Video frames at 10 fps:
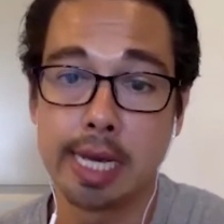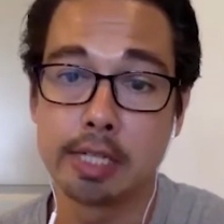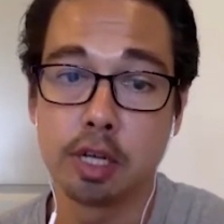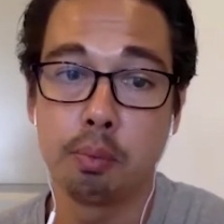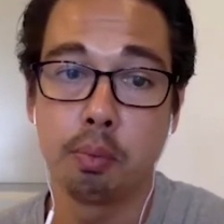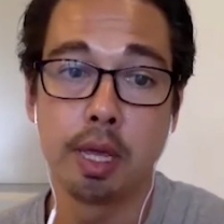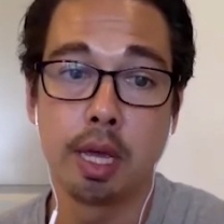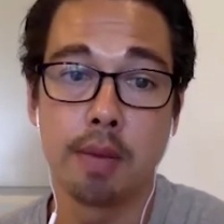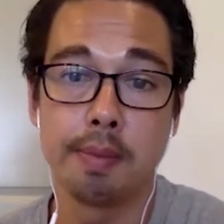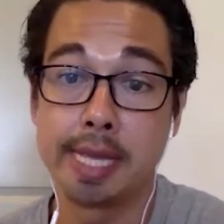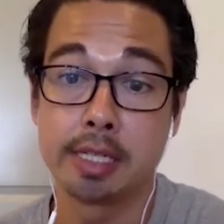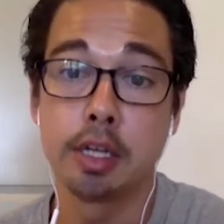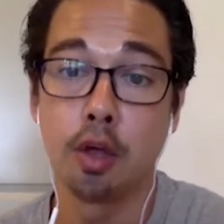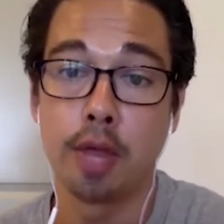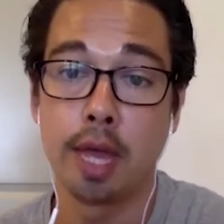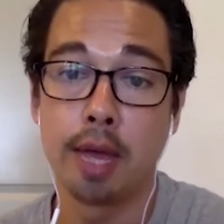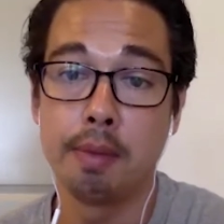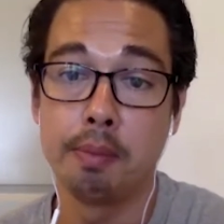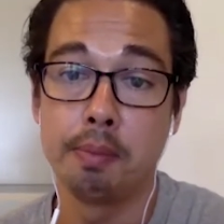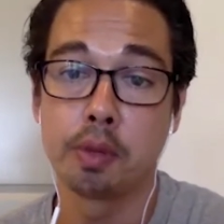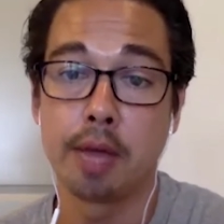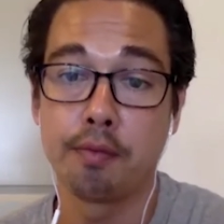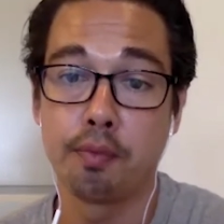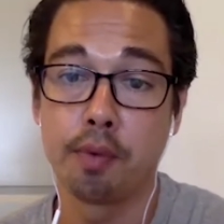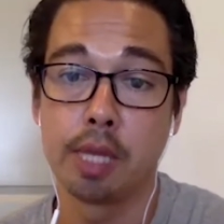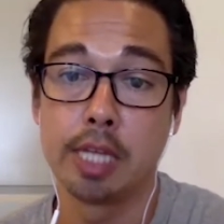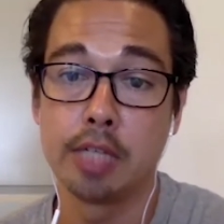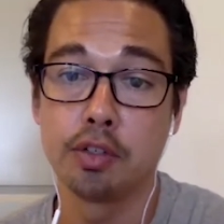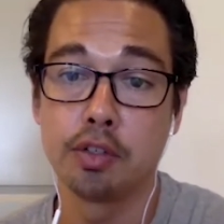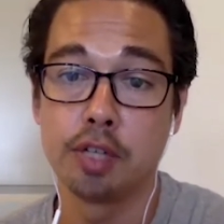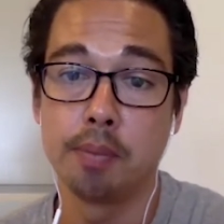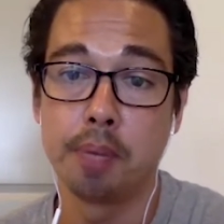catch up with them and get to know them and build that relationship.